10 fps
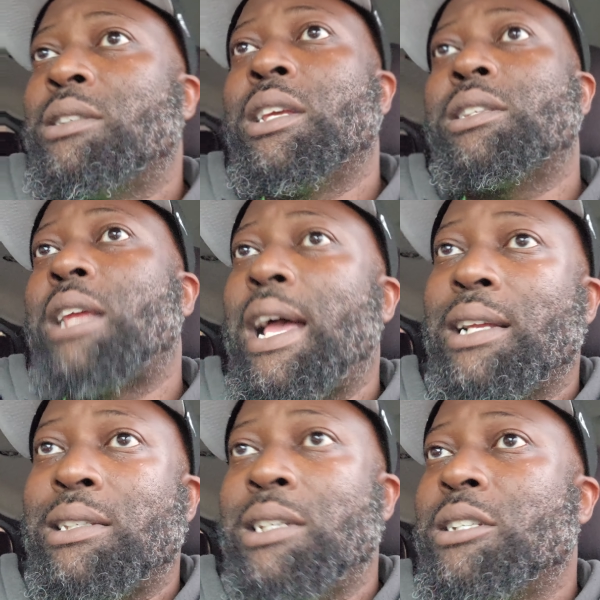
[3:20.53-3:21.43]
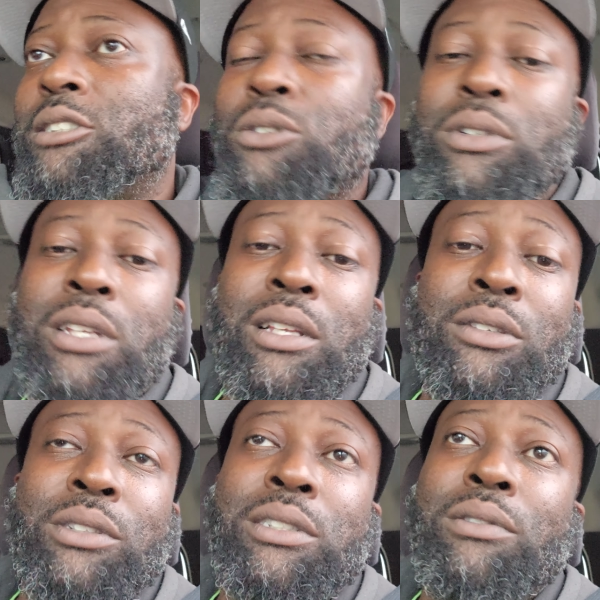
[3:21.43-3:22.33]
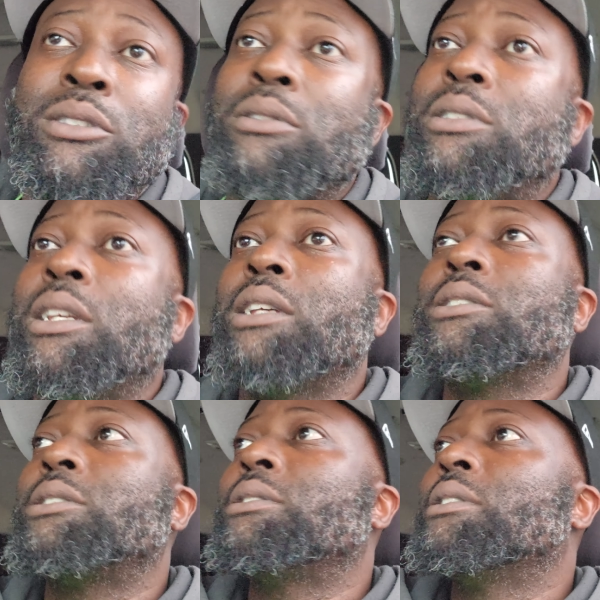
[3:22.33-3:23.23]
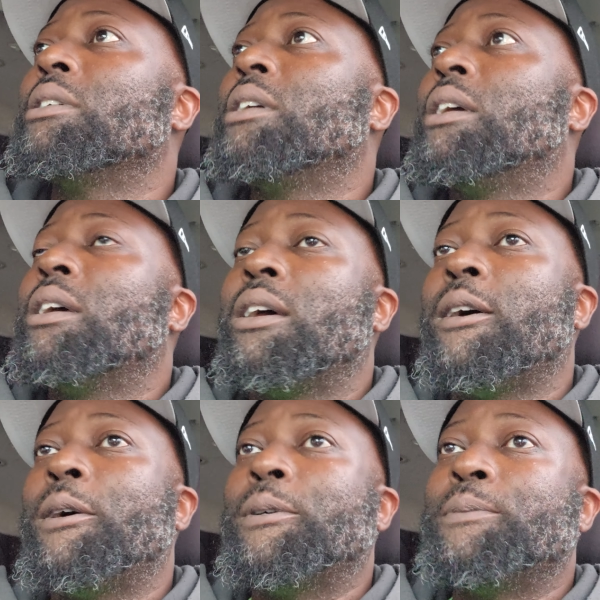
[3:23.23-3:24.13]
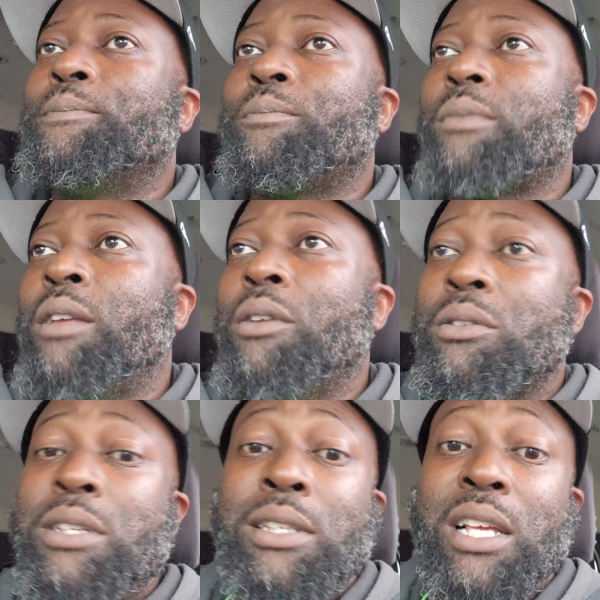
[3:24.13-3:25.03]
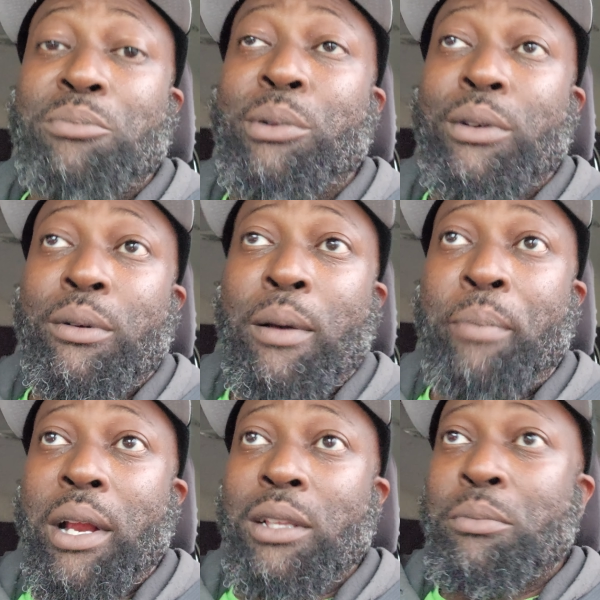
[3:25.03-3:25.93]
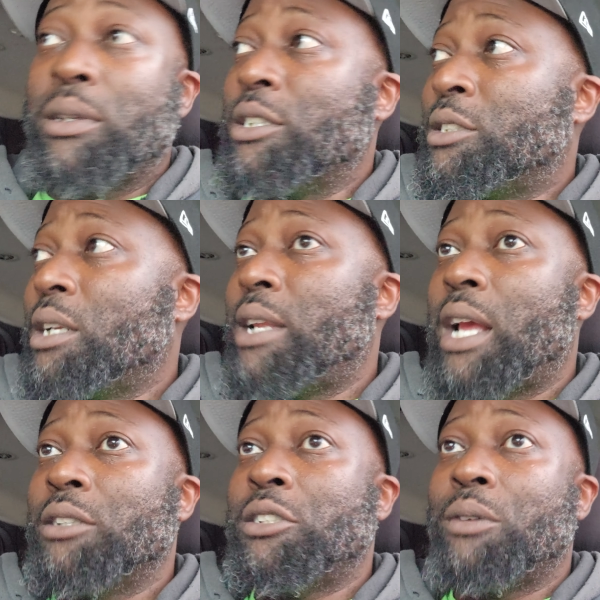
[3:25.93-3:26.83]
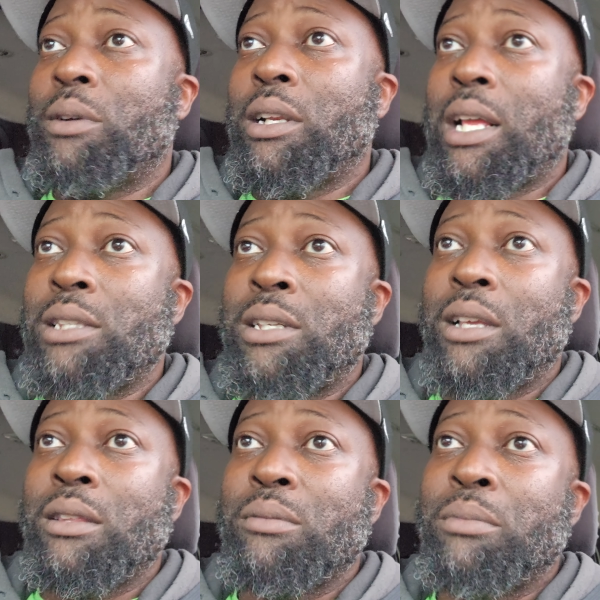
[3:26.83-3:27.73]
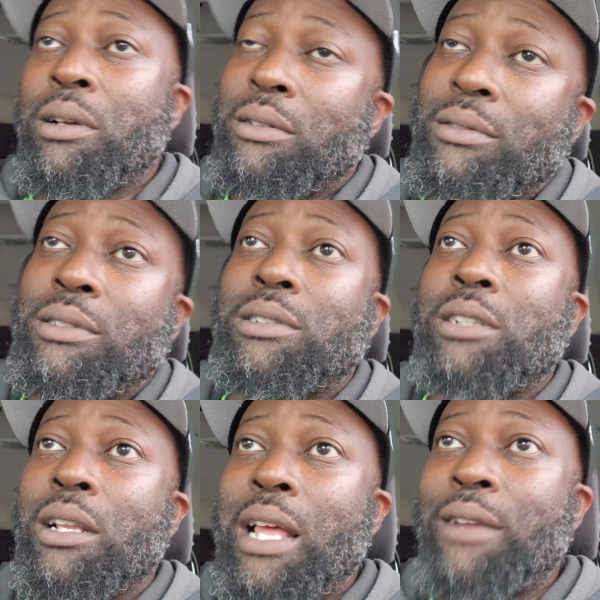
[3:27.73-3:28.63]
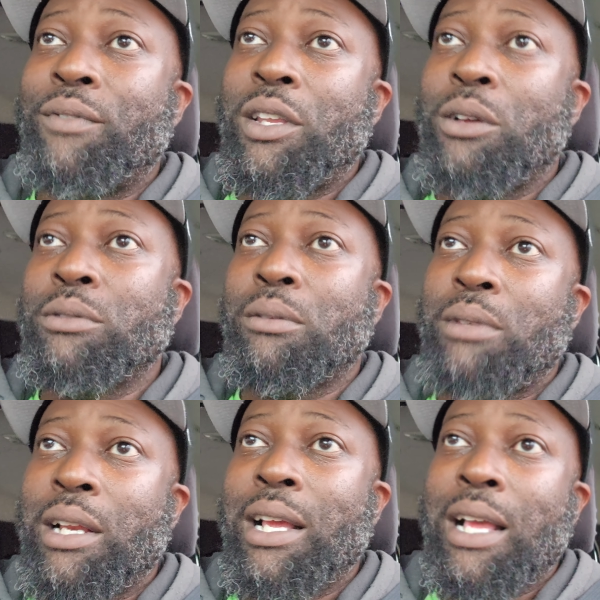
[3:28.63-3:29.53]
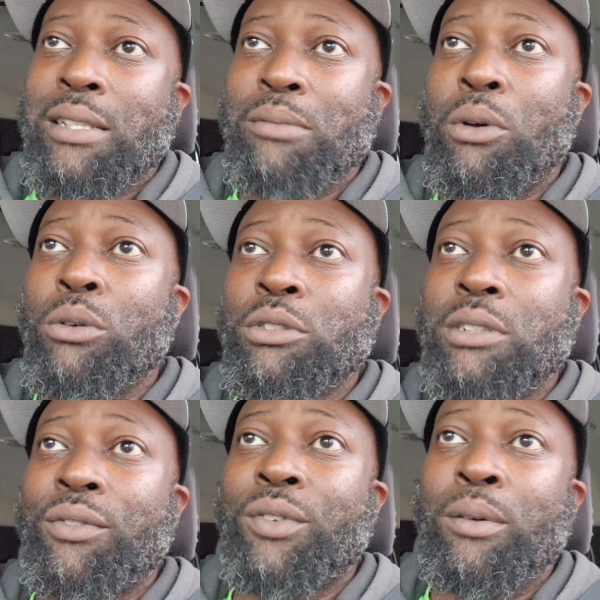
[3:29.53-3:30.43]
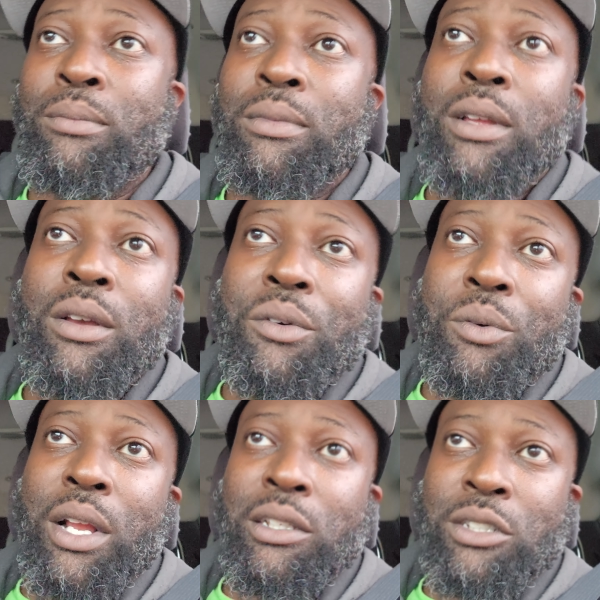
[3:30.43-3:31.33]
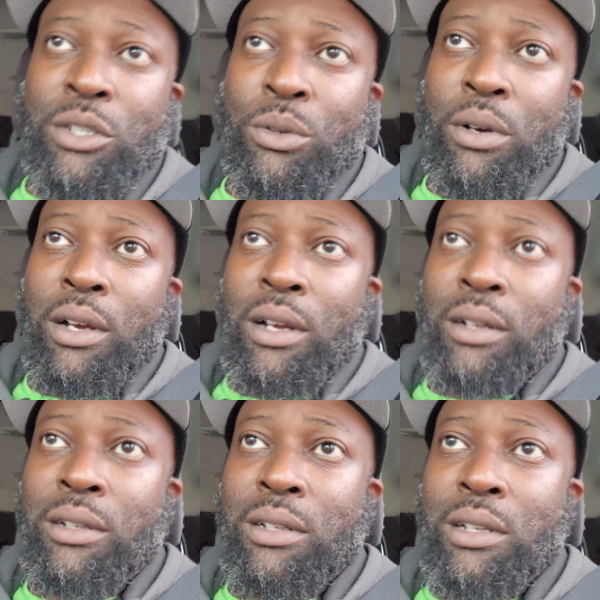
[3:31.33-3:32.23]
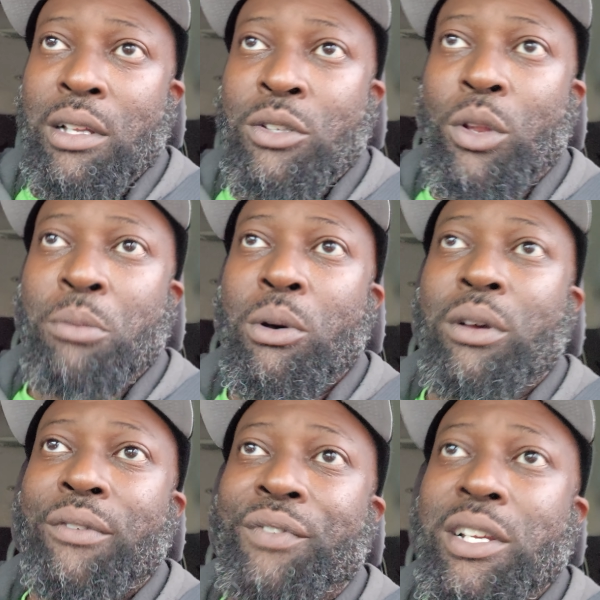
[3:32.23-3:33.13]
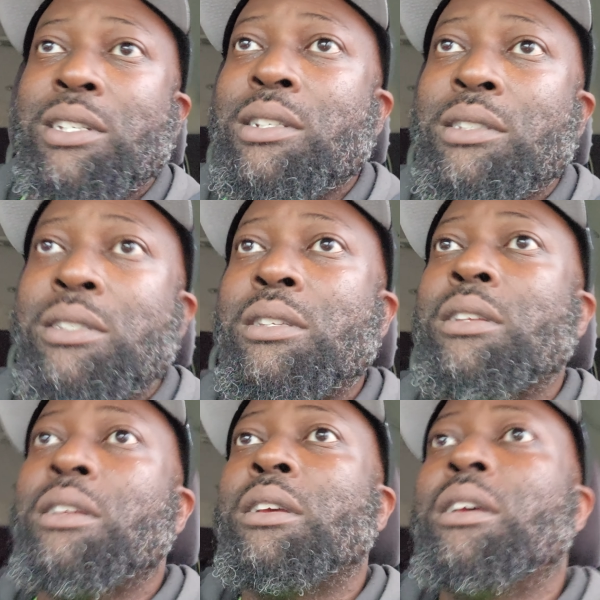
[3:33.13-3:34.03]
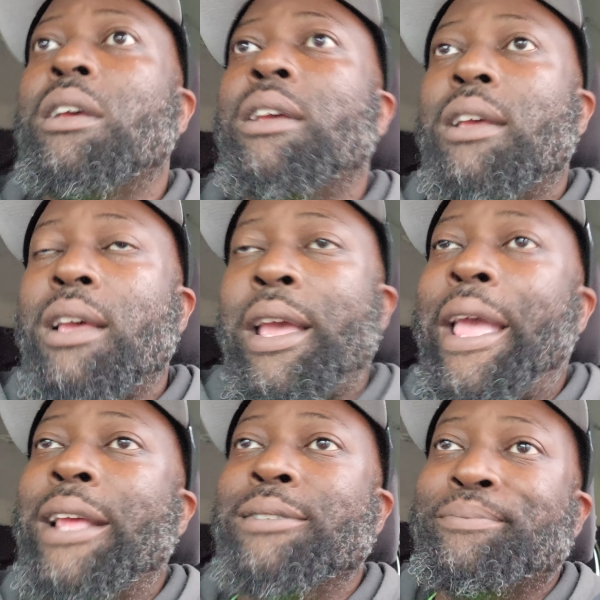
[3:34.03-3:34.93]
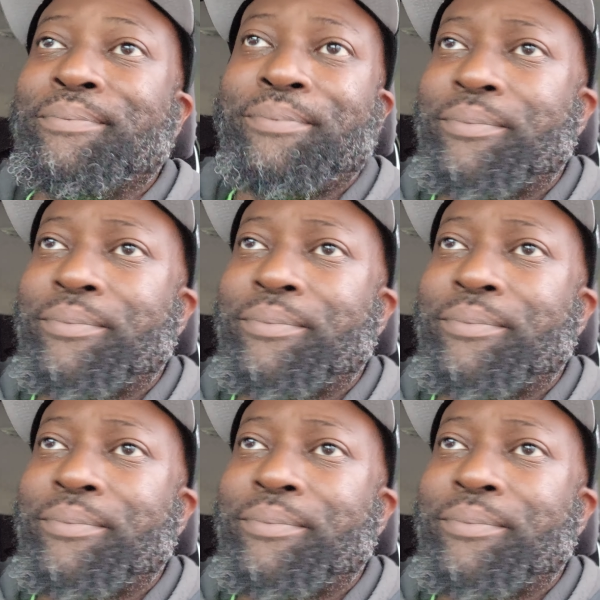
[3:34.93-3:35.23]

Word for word: TikTok, DJ Storyteller 3726. Um, you know, TikTok apparently about to shut down January 19th, but there's still a lot of videos up there. I got some old stuff from when I used to do uh, bowl Confessions and